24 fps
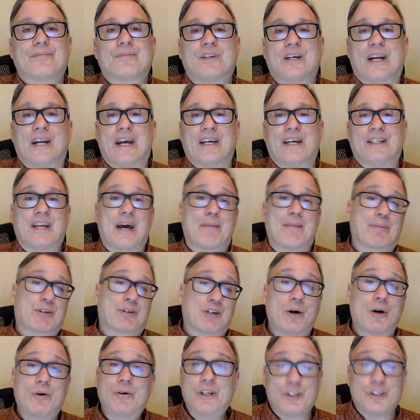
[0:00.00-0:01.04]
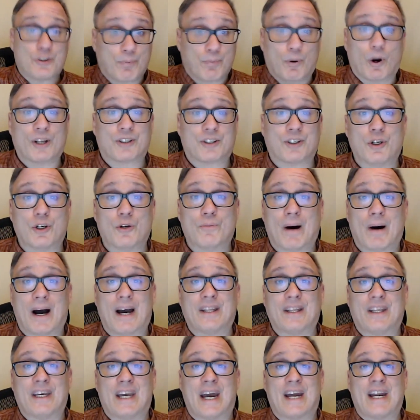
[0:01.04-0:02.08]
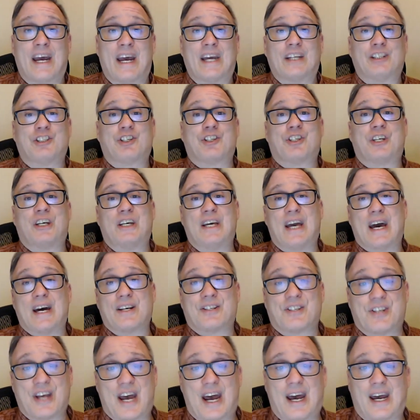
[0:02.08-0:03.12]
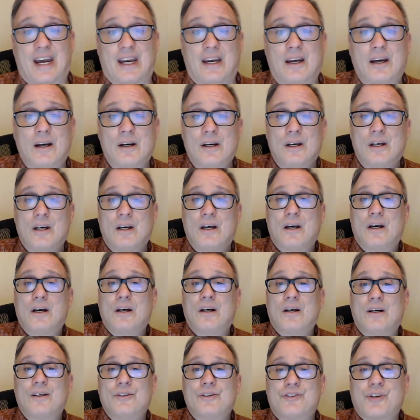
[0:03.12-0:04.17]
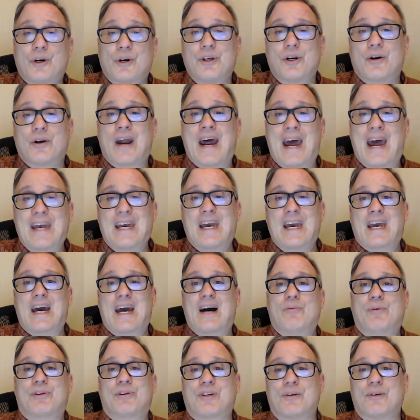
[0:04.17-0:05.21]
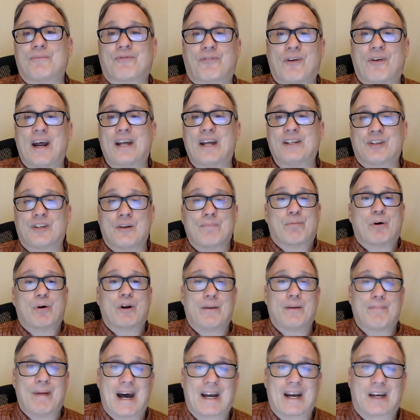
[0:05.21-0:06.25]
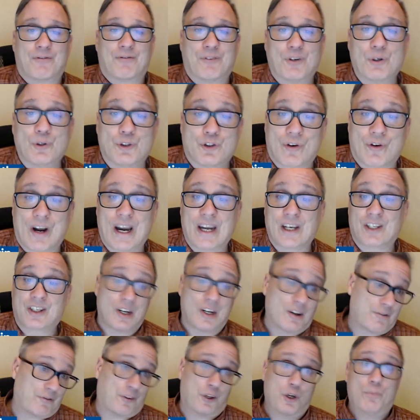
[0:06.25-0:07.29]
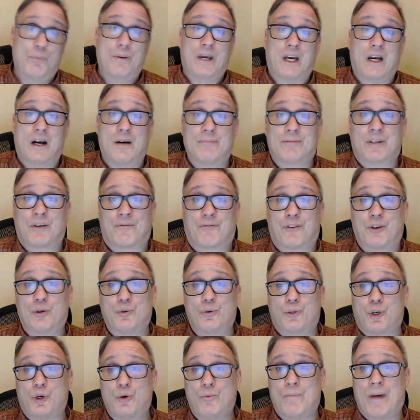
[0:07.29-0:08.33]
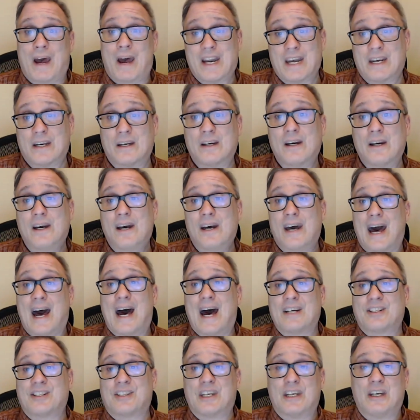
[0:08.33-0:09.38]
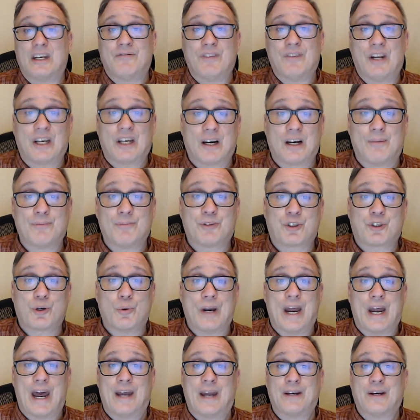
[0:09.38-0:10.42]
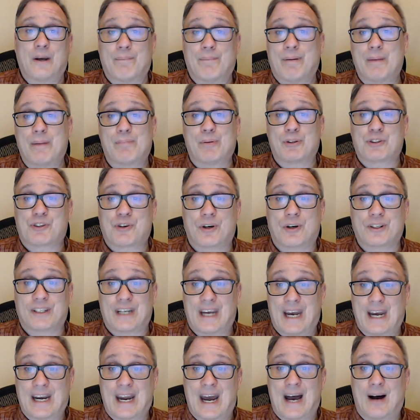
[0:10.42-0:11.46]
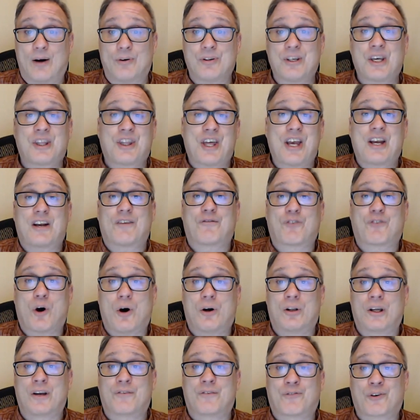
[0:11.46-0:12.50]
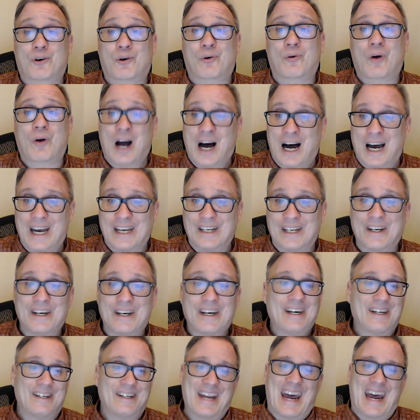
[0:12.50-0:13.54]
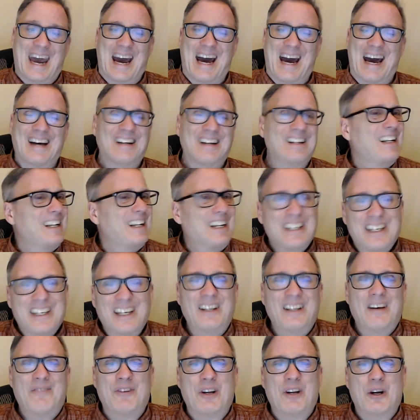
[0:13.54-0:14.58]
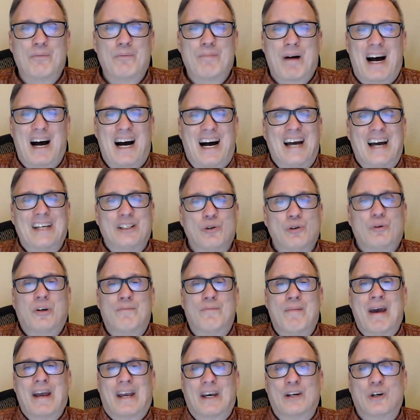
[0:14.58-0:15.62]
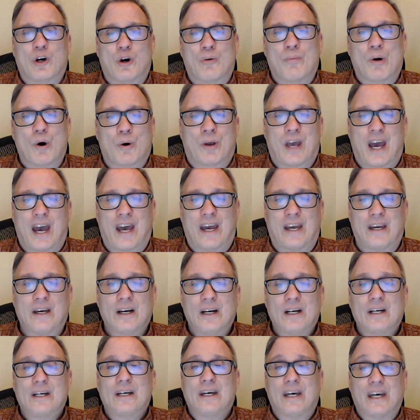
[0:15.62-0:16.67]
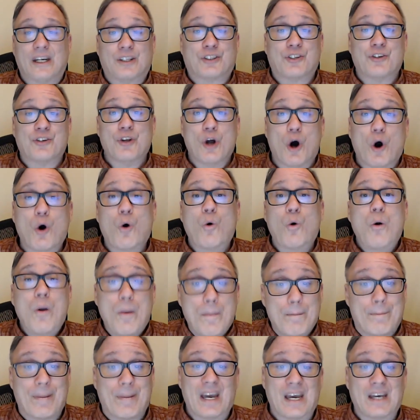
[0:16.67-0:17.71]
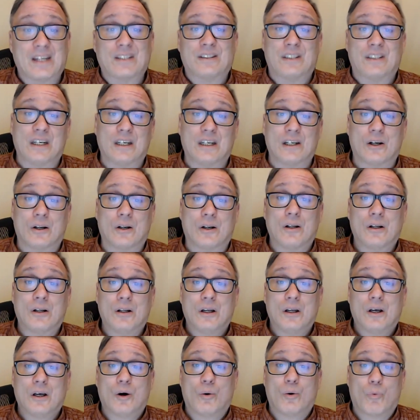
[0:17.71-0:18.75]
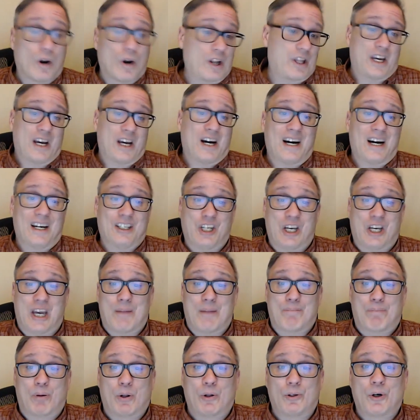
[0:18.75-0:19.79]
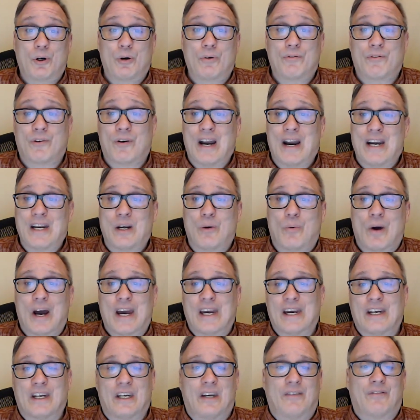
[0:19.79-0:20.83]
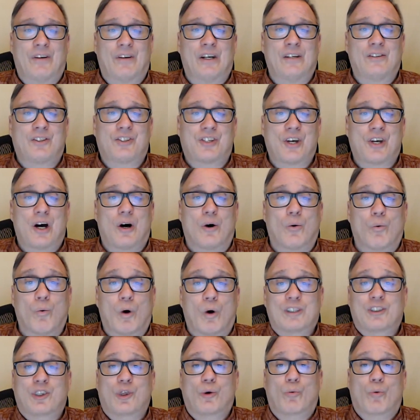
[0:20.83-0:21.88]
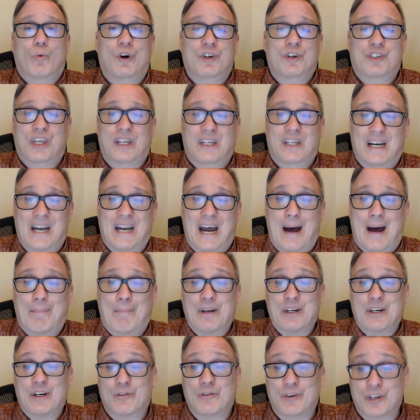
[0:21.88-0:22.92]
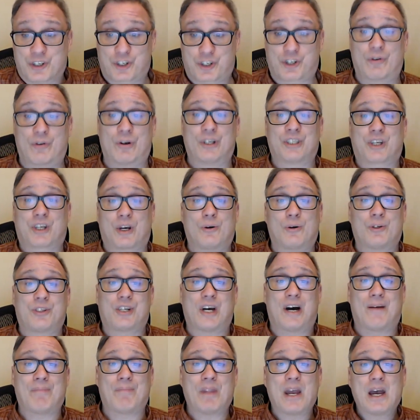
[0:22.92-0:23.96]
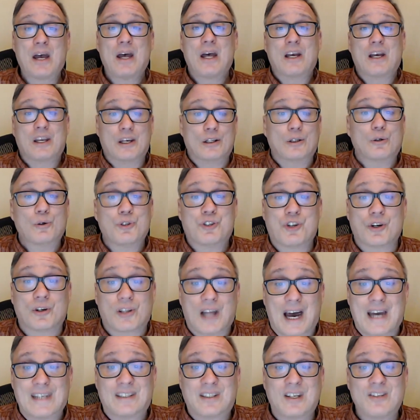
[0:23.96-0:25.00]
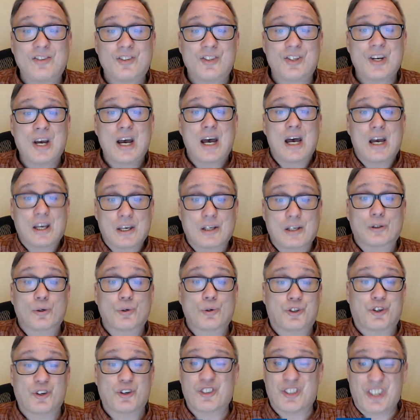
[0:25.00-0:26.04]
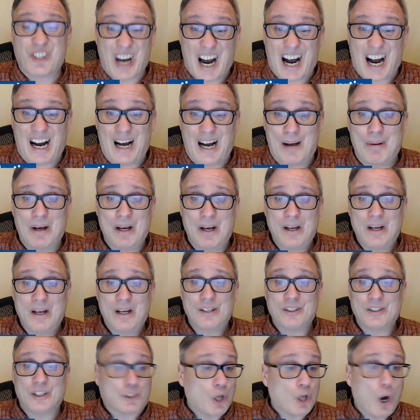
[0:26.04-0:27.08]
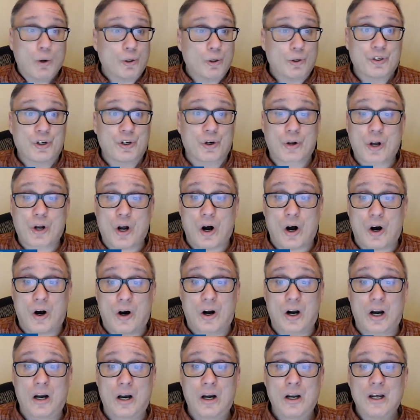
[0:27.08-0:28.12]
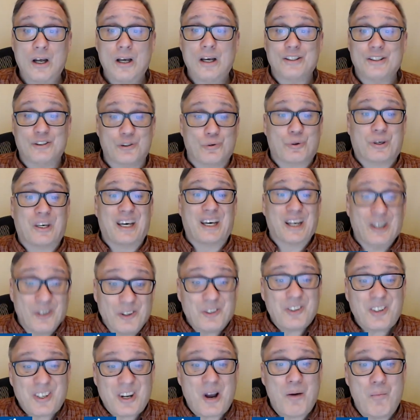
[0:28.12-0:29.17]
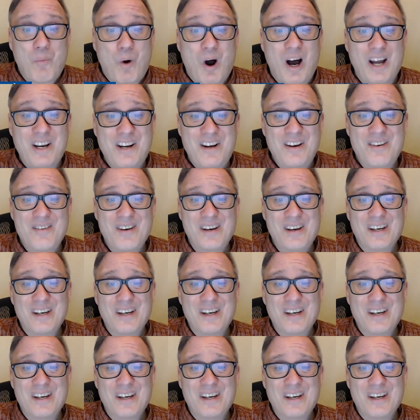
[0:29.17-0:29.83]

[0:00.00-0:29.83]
Today's episode is brought to you by the NHTSA. So you're hanging out with some friends and putting back a few drinks, and a few becomes a few too many. As the evening comes to an end and people start to head out, you think of calling for a ride. Nah, you live nearby. You can make it home okay. It's no big deal. What are the odds you get pulled over anyway? And even so, what's the worst that could happen? Your insurance goes up, you lose your license, you lose your job, you total your car, you kill someone.